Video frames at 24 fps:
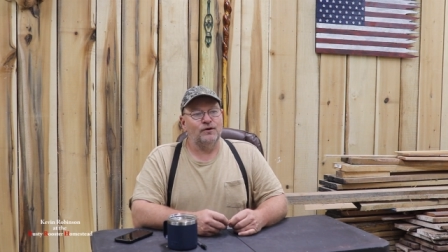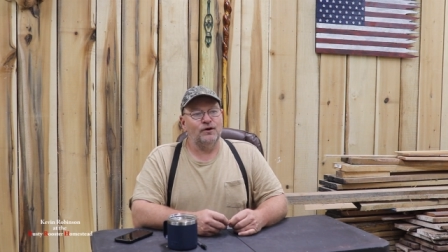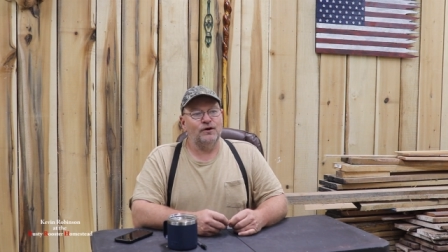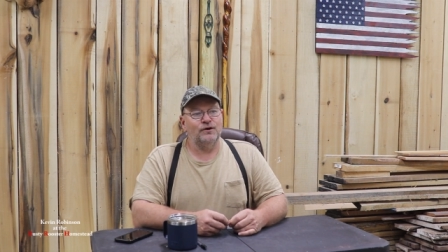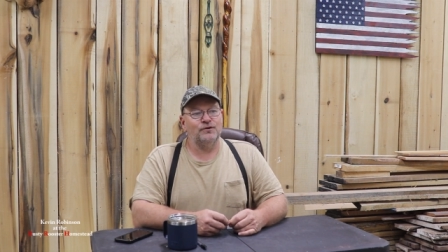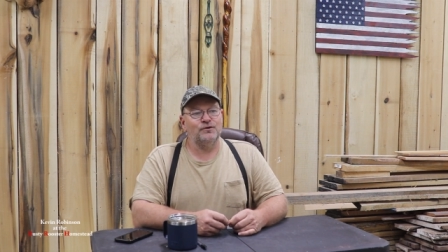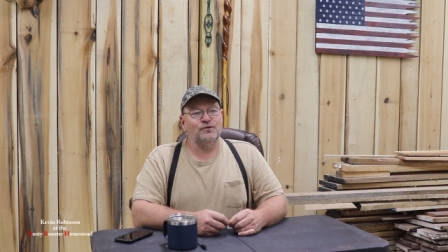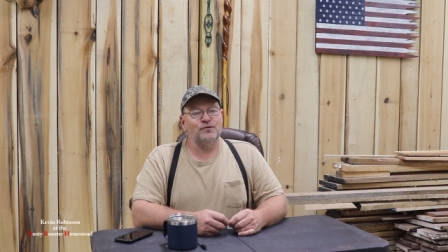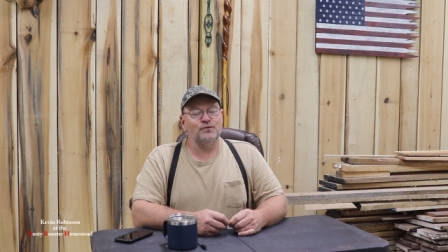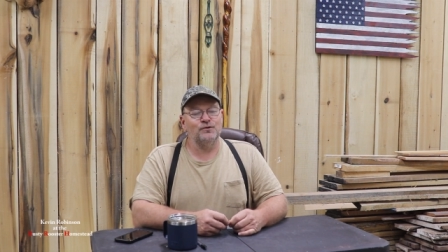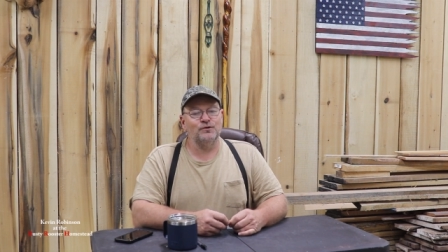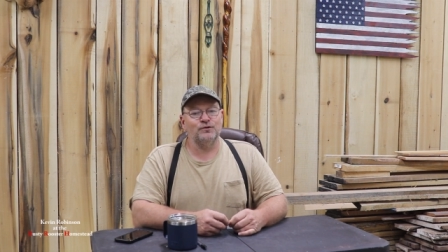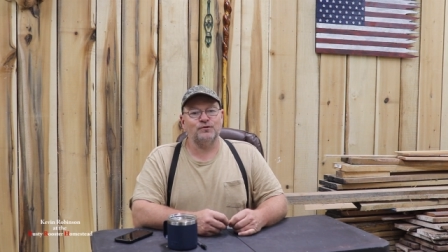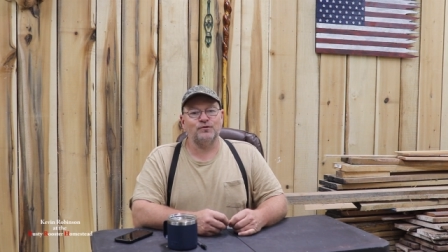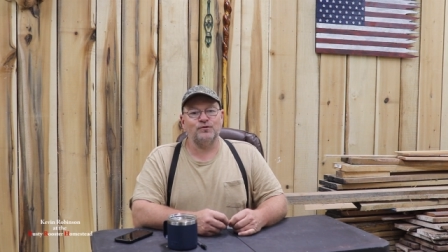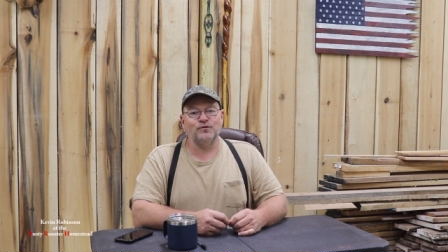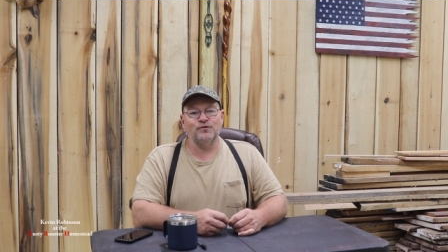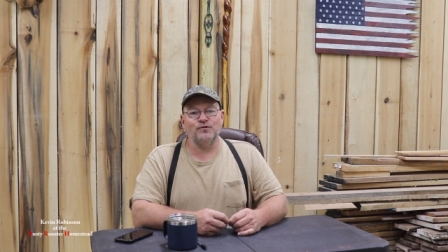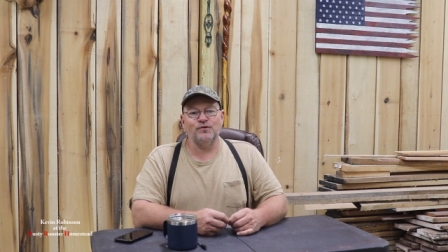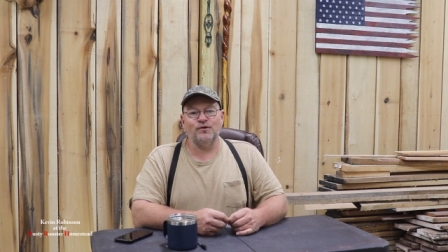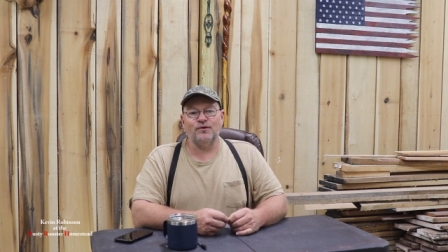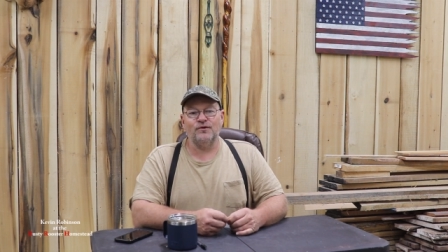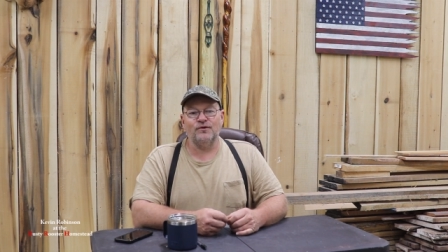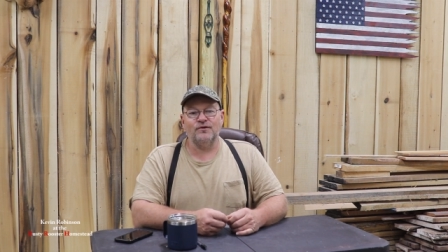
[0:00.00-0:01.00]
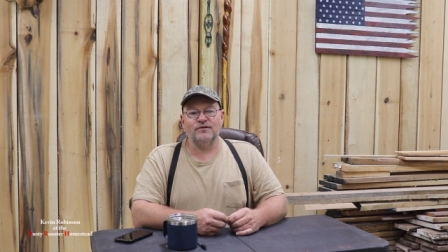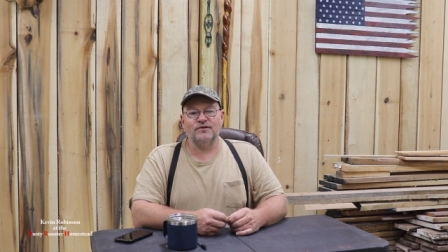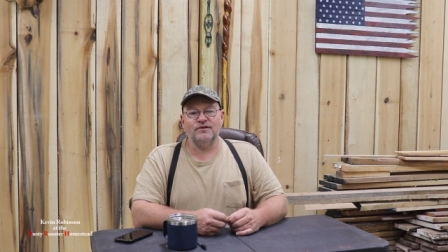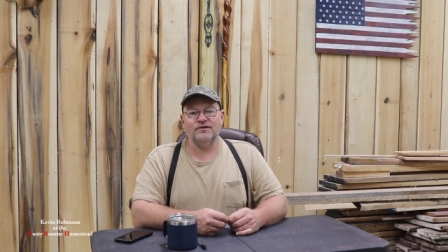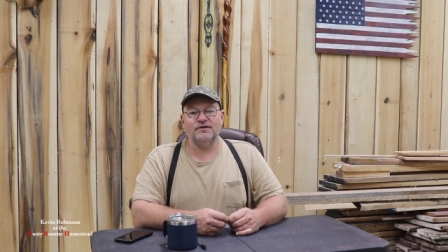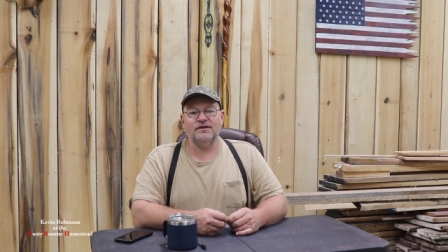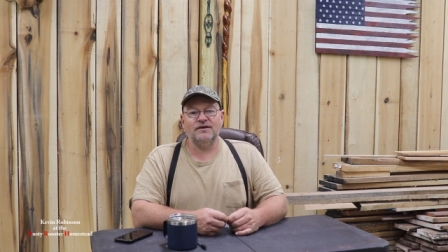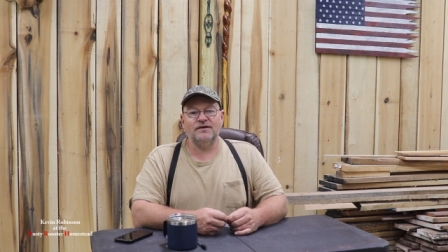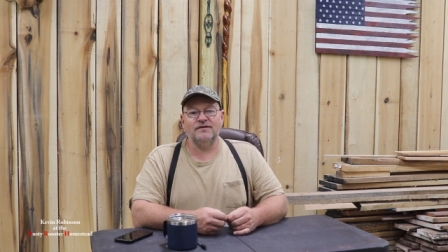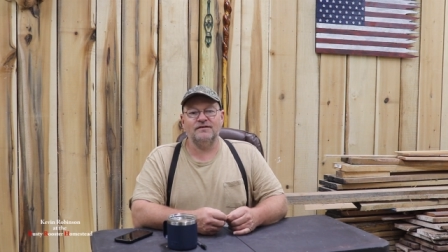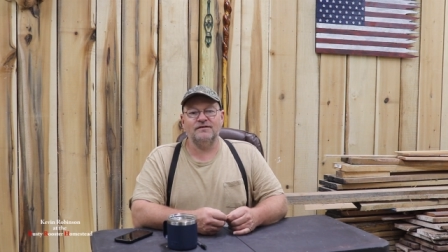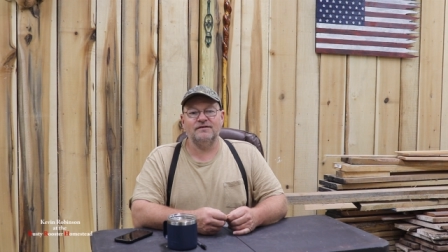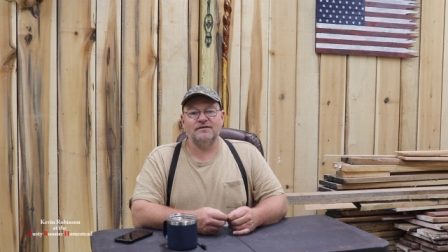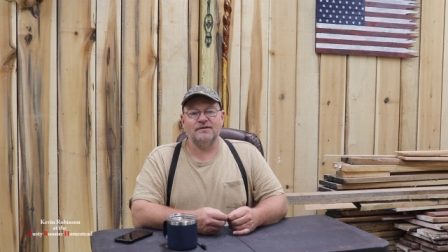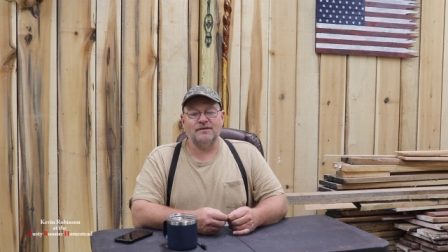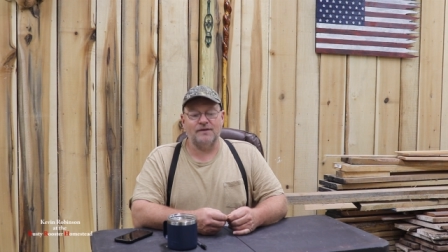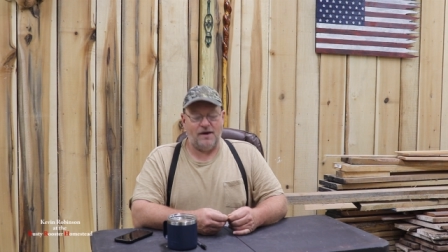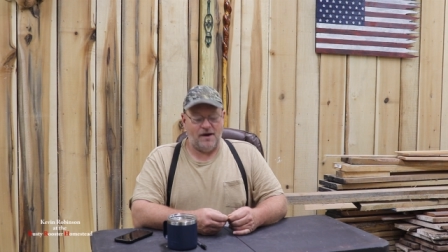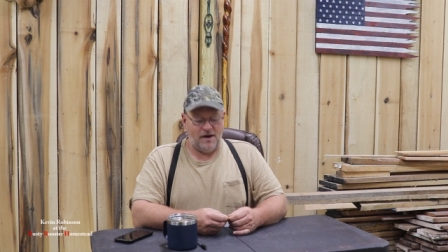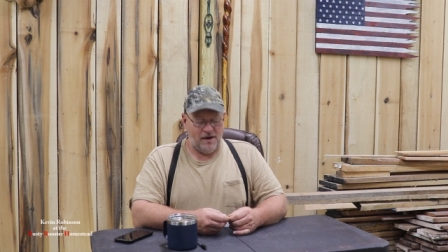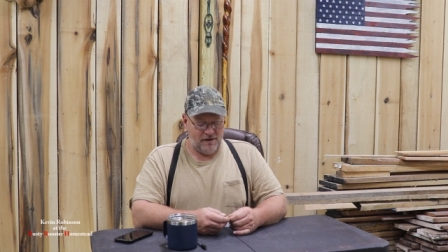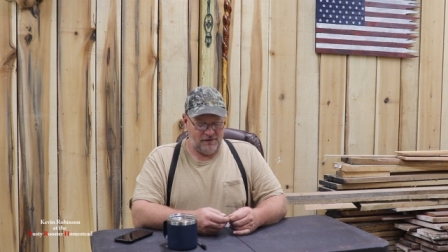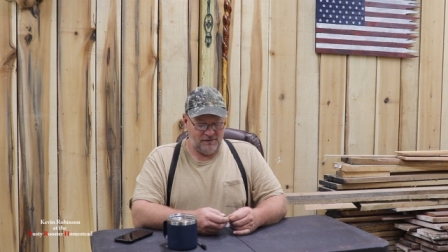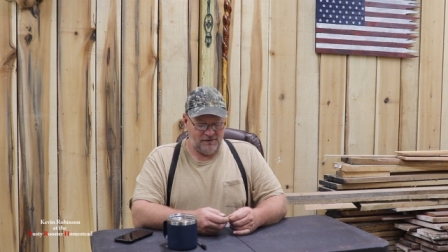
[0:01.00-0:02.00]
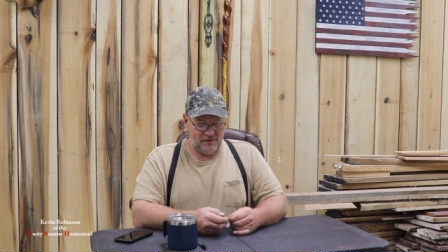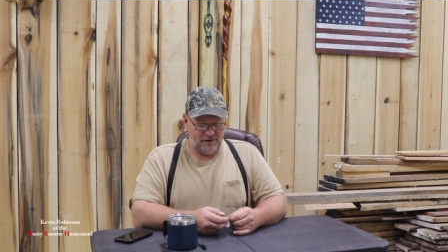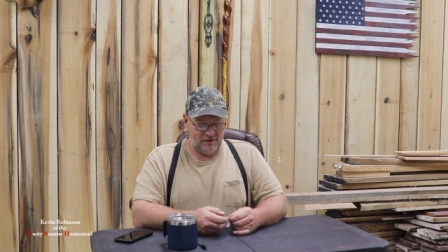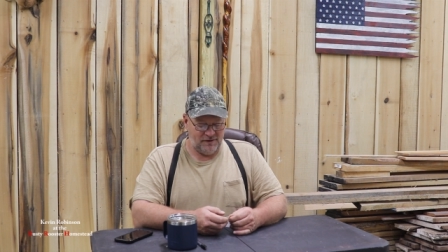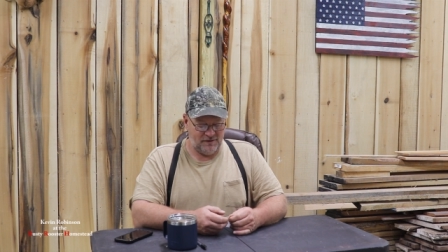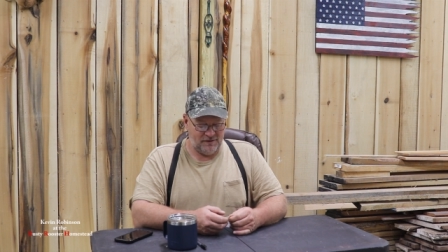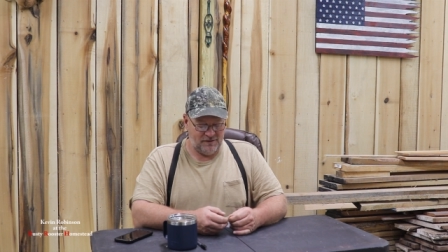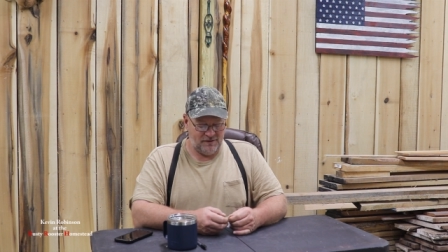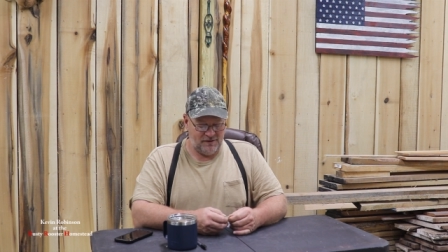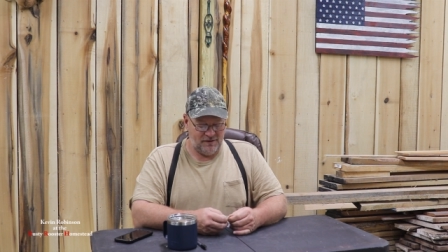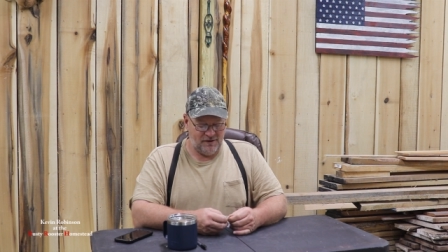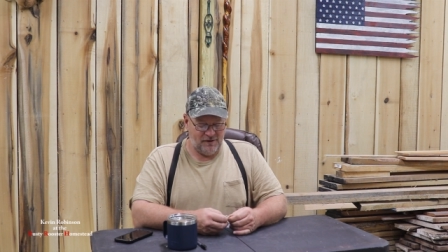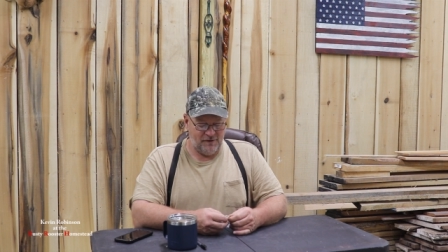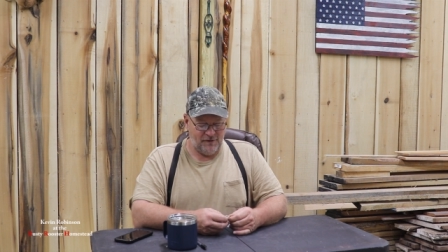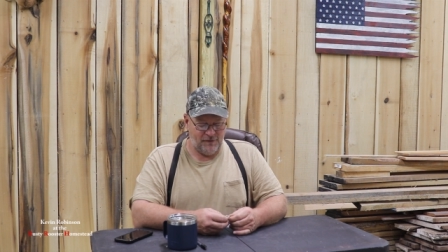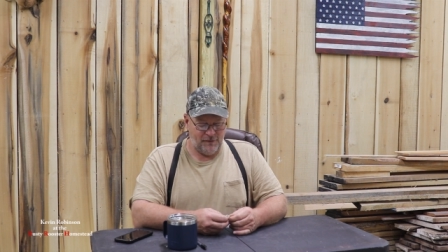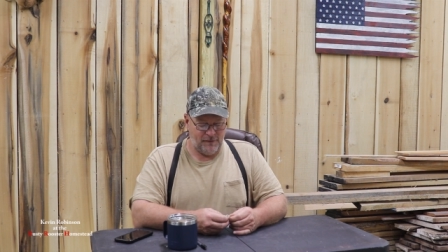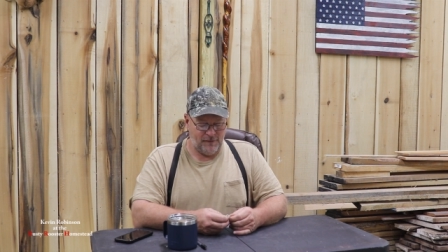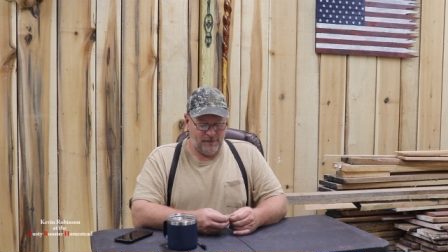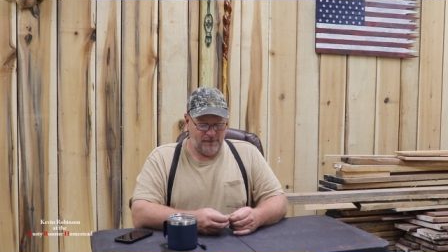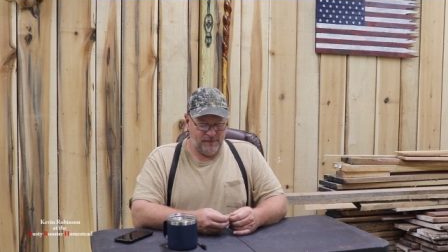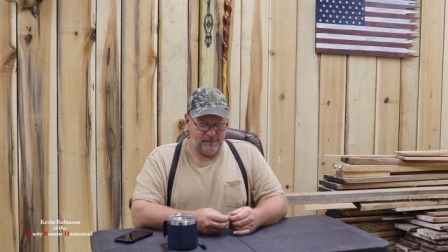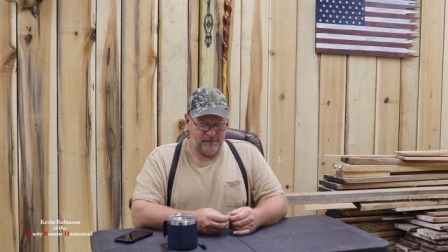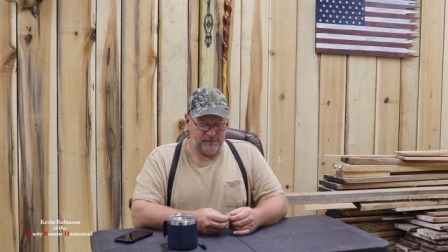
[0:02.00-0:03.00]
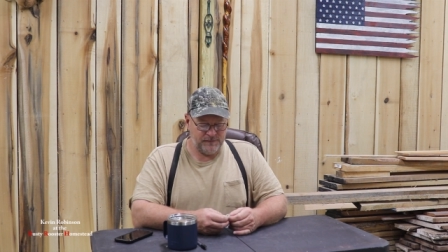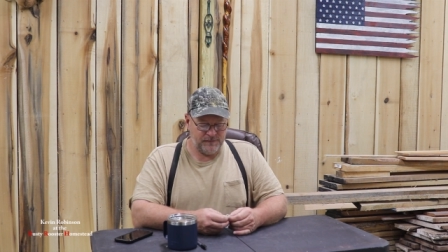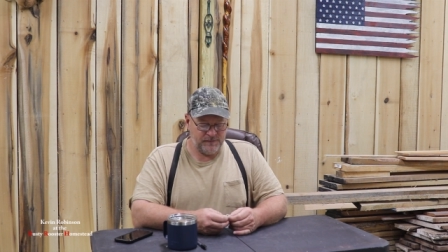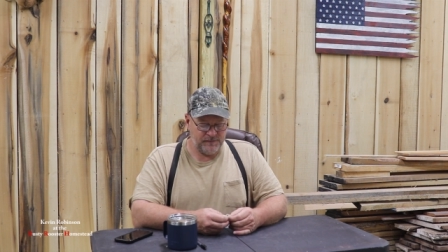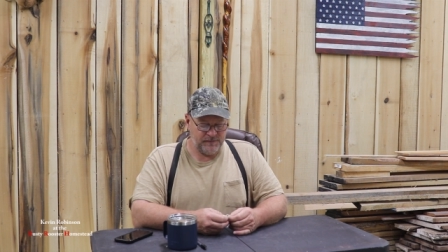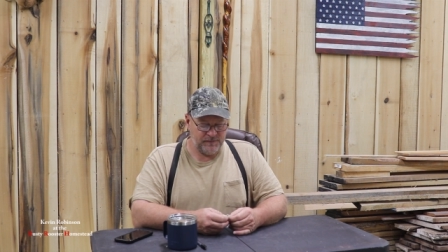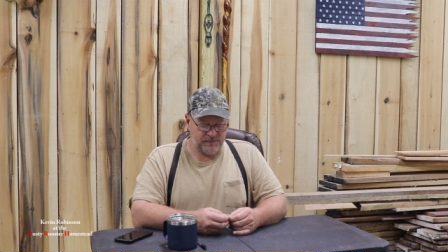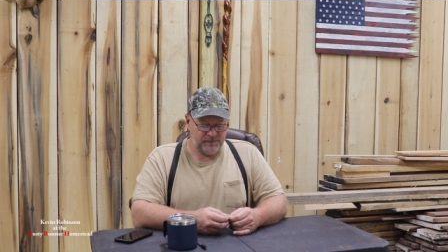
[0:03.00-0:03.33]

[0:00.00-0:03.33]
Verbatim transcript: and going through all the things that I did. Um,